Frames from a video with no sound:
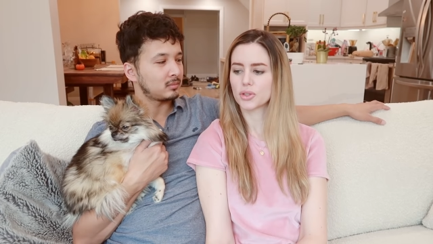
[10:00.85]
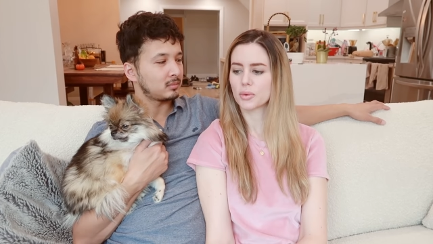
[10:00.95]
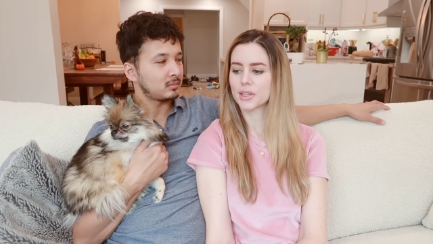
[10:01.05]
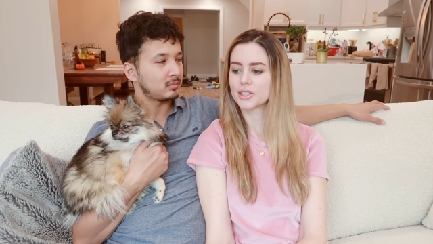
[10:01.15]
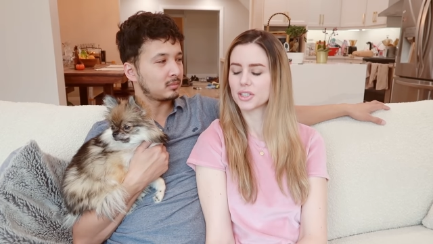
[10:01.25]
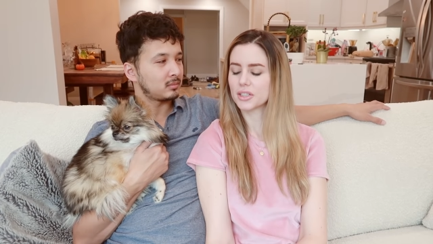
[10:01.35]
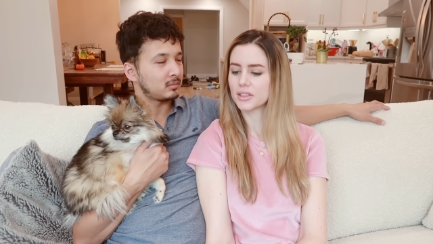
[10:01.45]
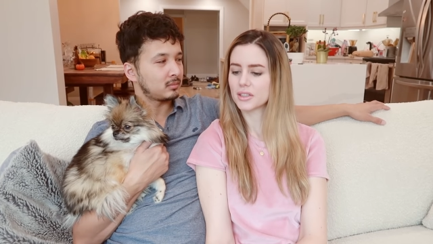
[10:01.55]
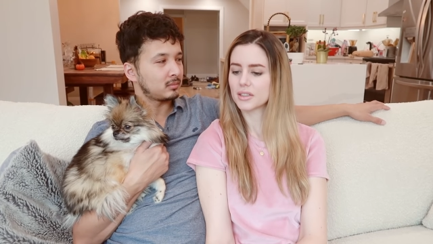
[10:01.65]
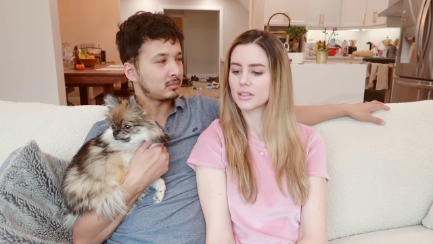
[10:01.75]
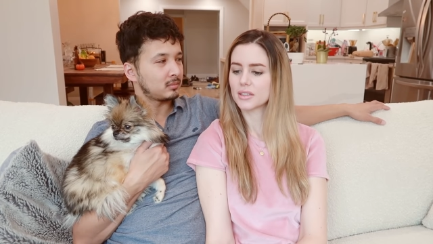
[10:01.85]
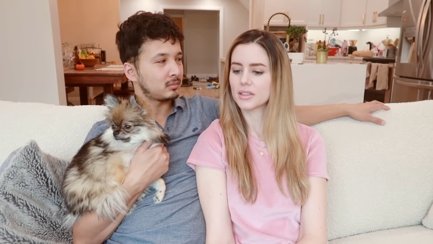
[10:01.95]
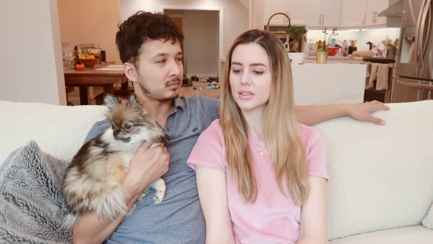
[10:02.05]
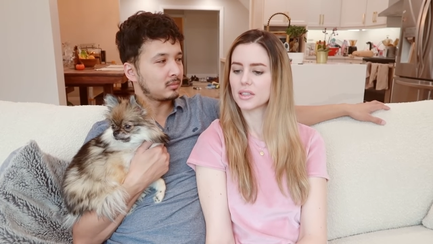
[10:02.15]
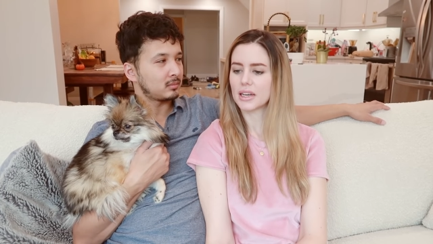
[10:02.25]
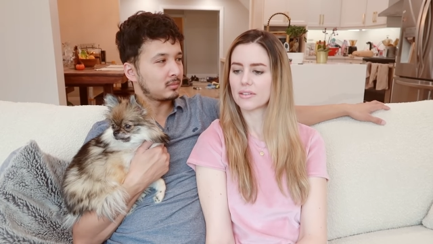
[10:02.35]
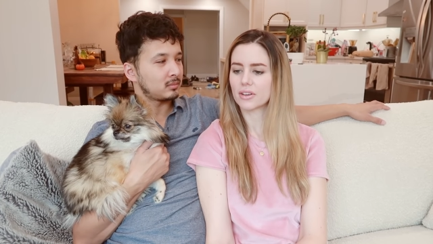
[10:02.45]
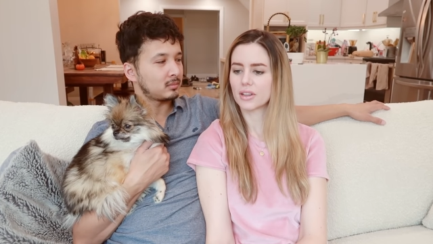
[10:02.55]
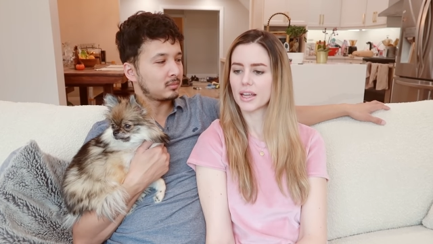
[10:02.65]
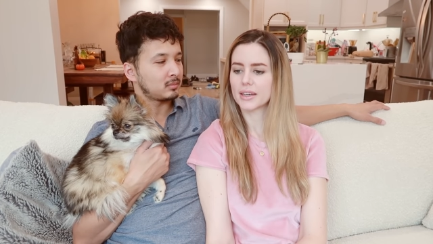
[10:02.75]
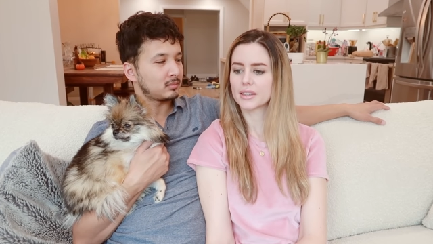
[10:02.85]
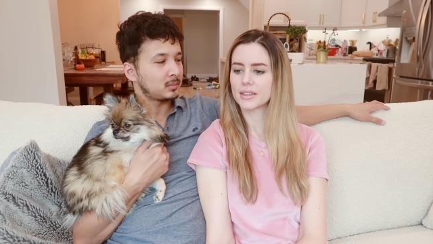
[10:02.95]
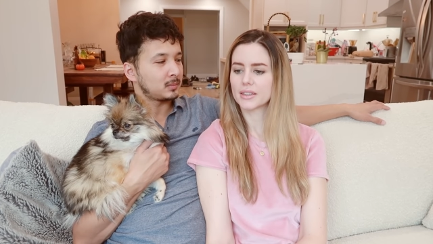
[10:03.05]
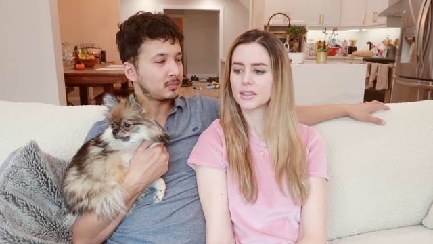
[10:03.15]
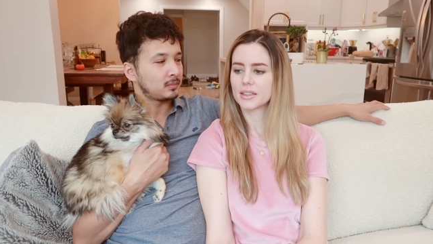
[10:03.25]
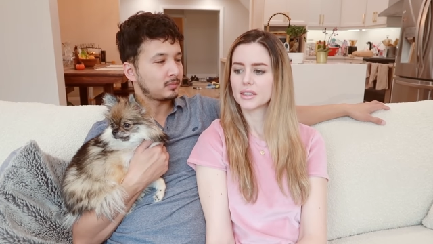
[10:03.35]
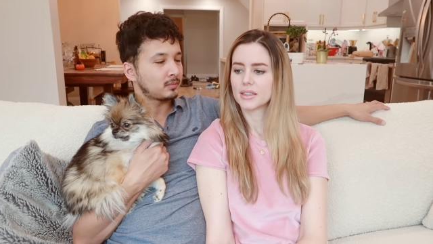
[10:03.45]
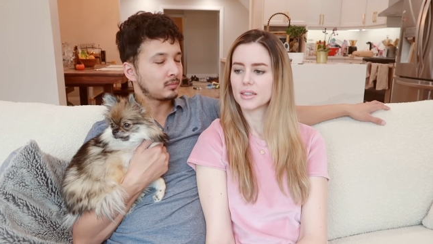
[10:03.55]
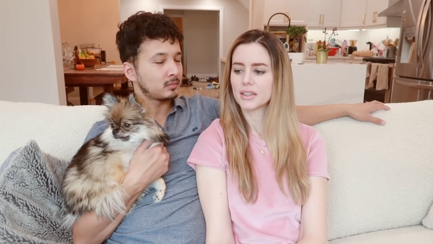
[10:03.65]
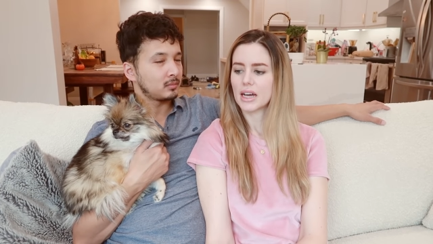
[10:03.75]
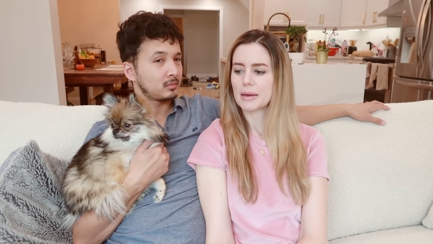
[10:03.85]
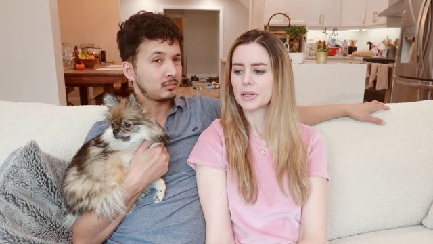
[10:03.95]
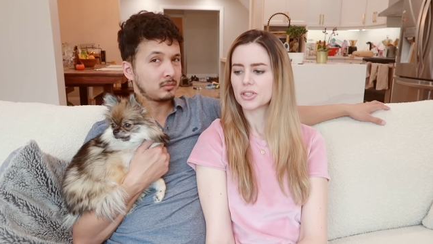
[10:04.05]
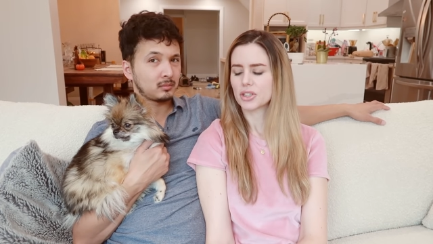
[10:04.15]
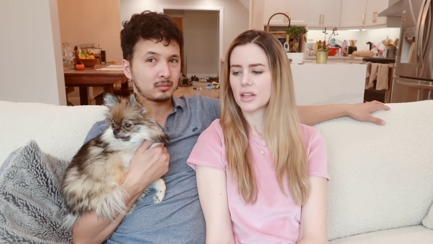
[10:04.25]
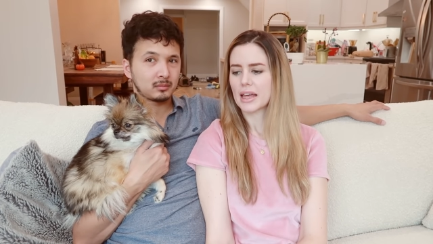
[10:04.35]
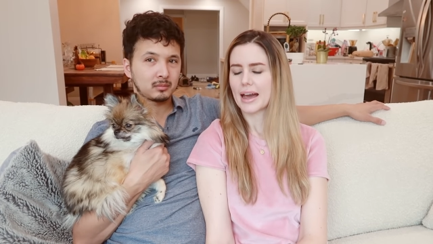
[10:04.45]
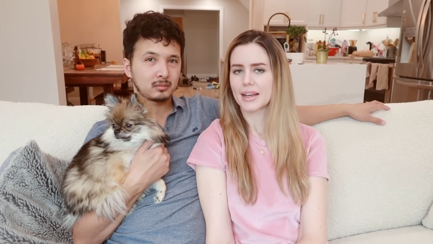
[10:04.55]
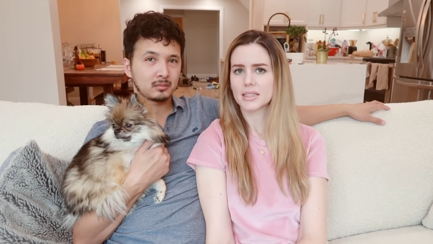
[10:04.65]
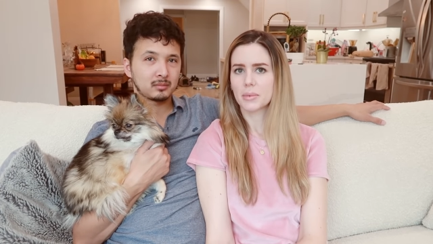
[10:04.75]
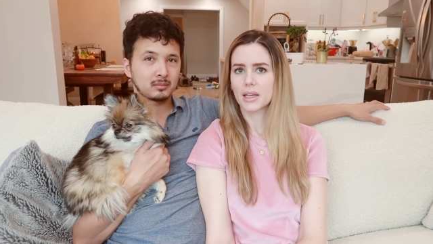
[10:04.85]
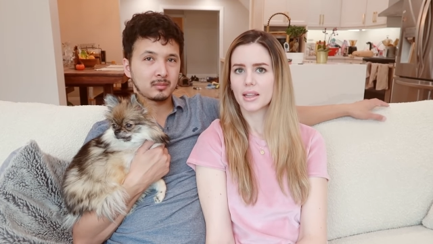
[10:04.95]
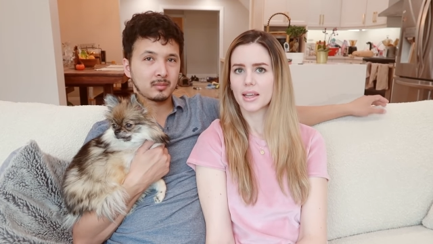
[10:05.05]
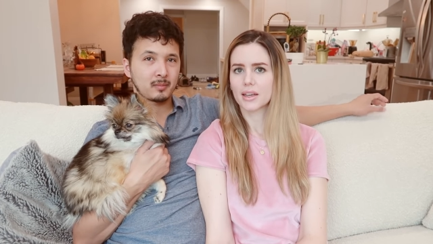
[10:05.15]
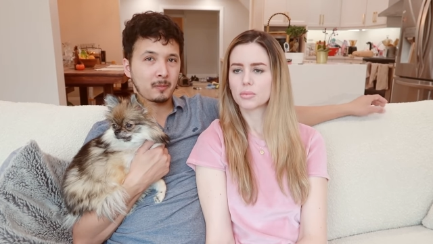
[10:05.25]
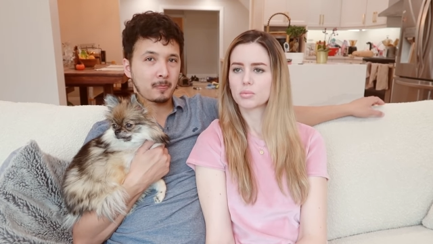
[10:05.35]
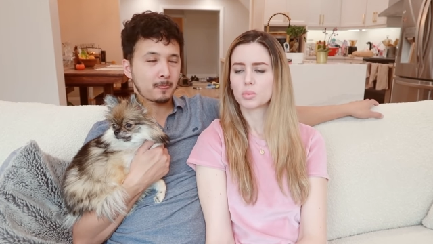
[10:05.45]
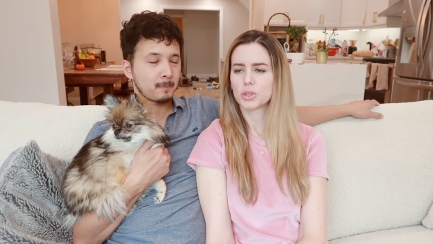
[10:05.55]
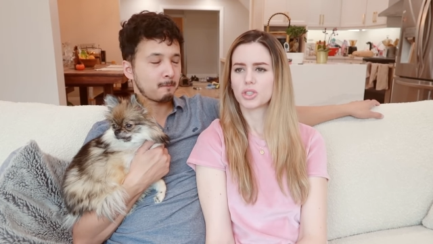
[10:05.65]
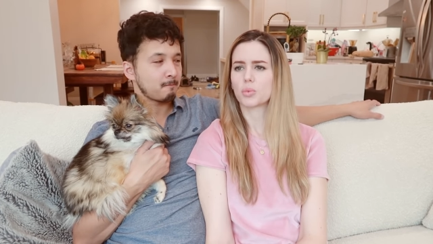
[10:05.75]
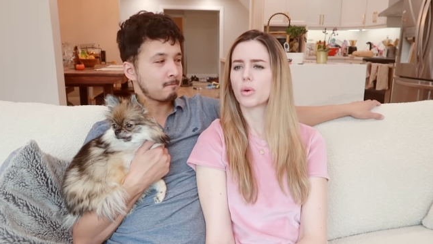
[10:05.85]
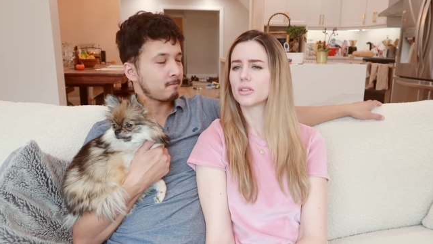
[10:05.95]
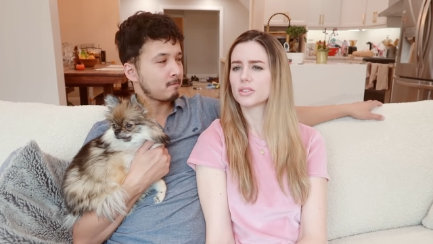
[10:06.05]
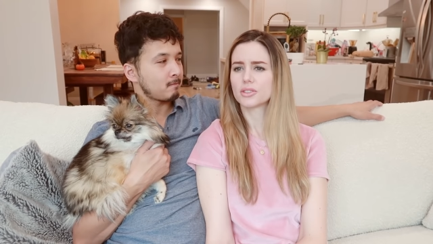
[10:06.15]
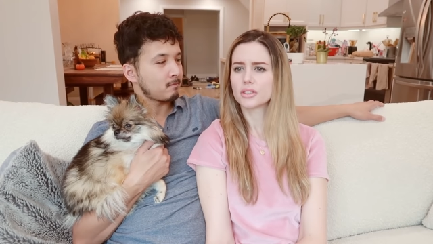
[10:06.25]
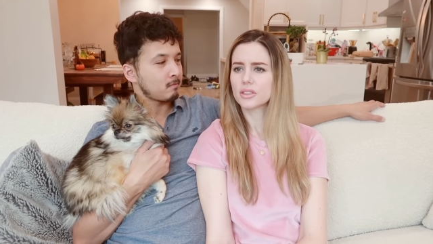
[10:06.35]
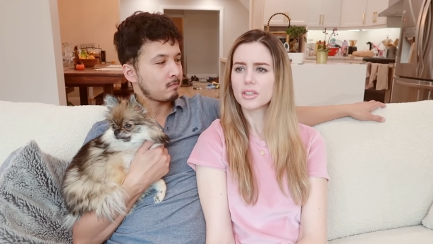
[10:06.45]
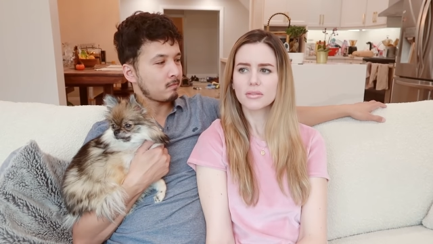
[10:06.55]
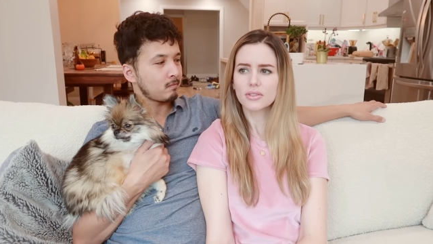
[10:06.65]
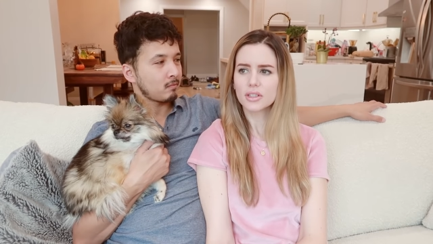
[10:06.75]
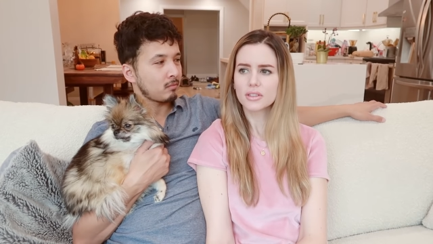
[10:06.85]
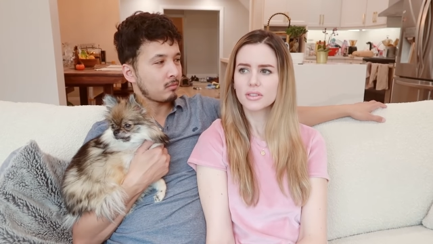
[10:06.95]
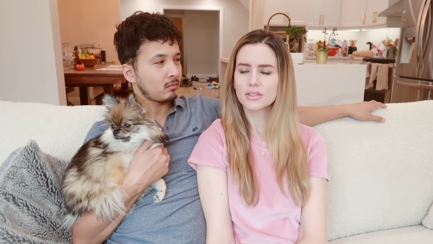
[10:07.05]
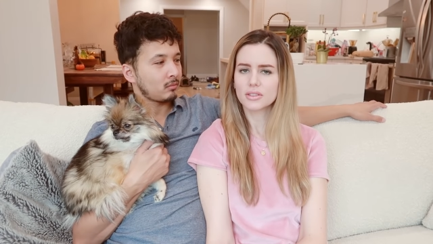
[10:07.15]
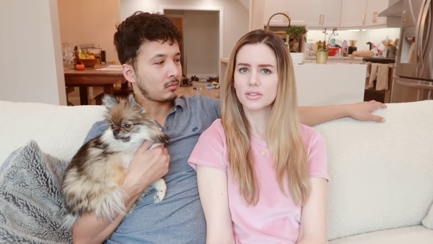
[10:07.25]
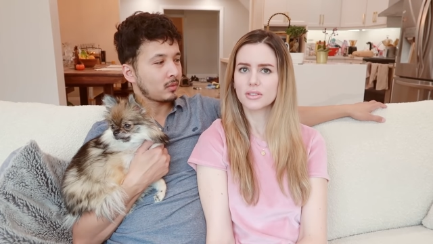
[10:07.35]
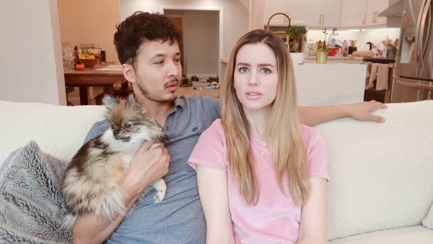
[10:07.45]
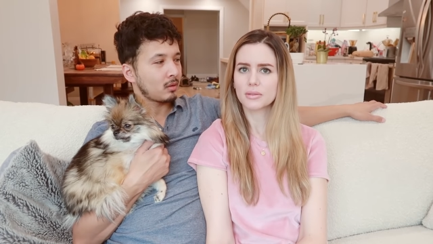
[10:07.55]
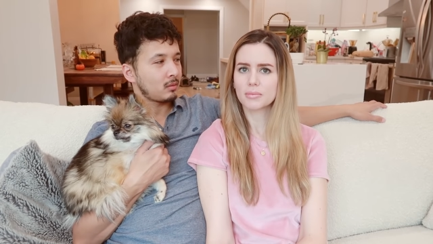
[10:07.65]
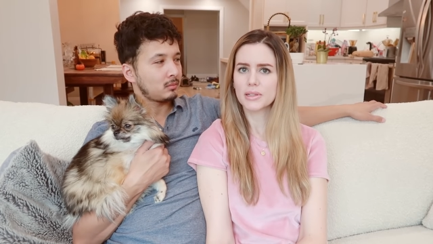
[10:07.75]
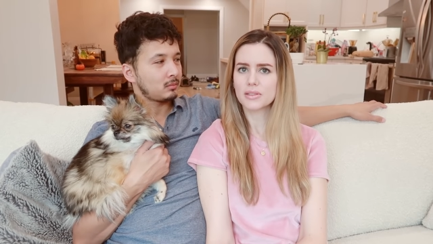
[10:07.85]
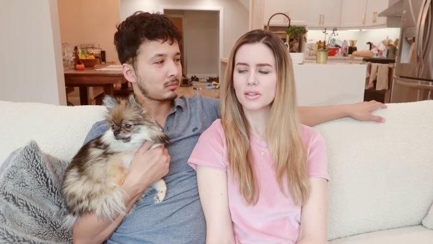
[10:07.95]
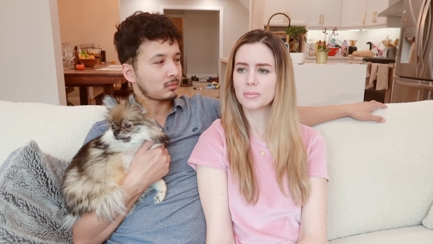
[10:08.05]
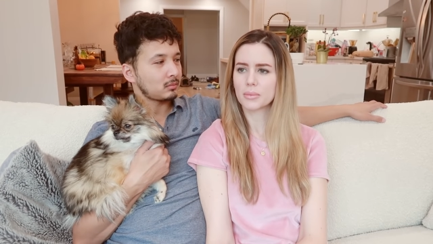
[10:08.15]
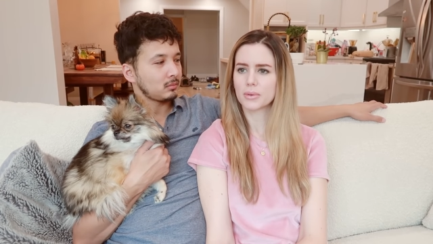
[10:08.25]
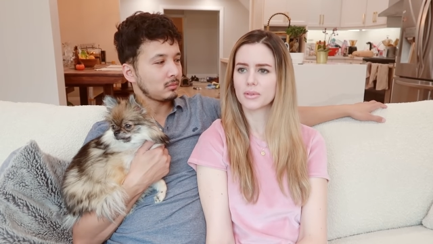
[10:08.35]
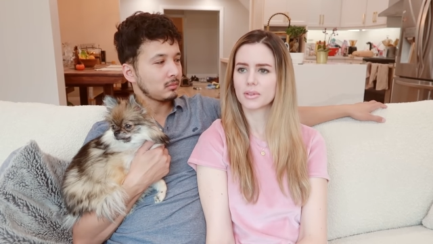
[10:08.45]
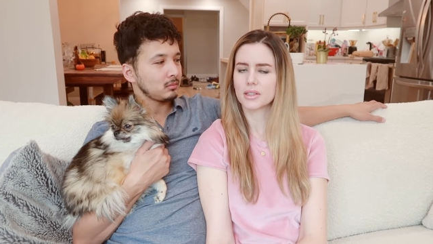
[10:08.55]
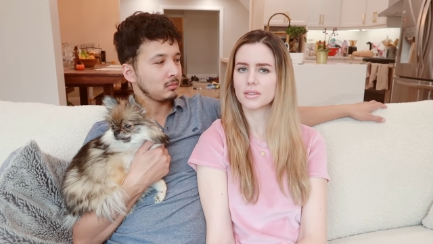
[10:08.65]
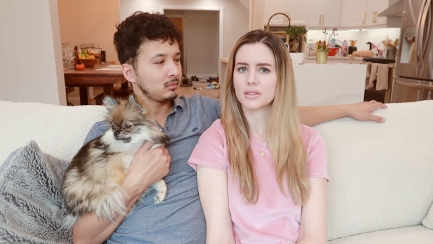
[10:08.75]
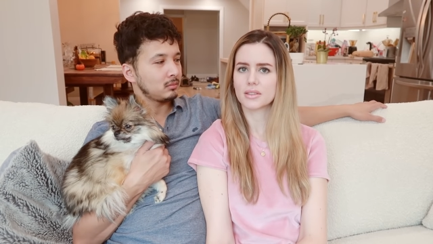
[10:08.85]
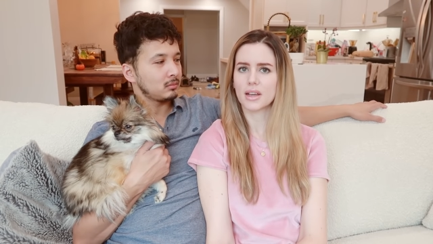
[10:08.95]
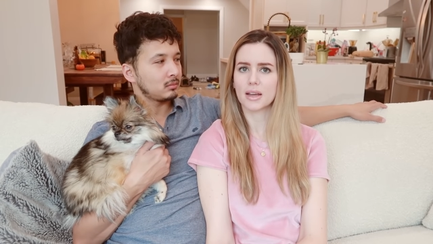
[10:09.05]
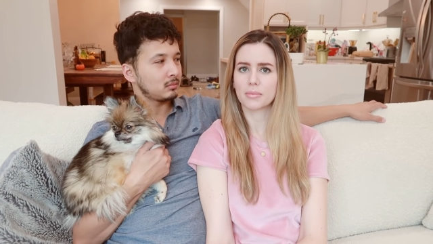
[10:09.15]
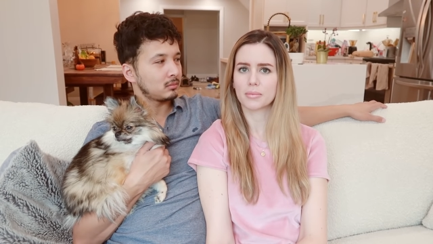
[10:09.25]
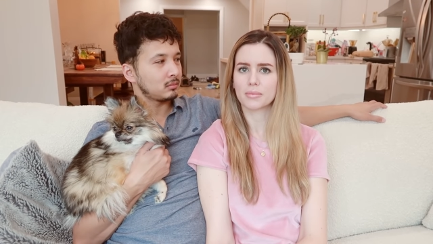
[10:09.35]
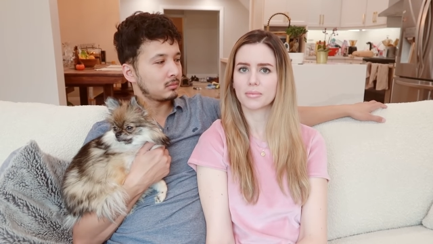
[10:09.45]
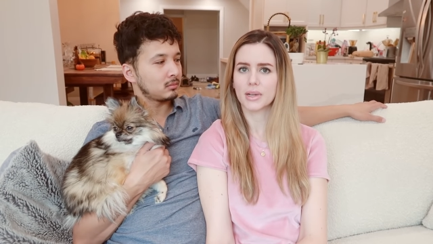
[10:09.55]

Speaker 1: to religion. They never like, I mean, sure, they asked me like would you want to convert to Muslim? Because I'm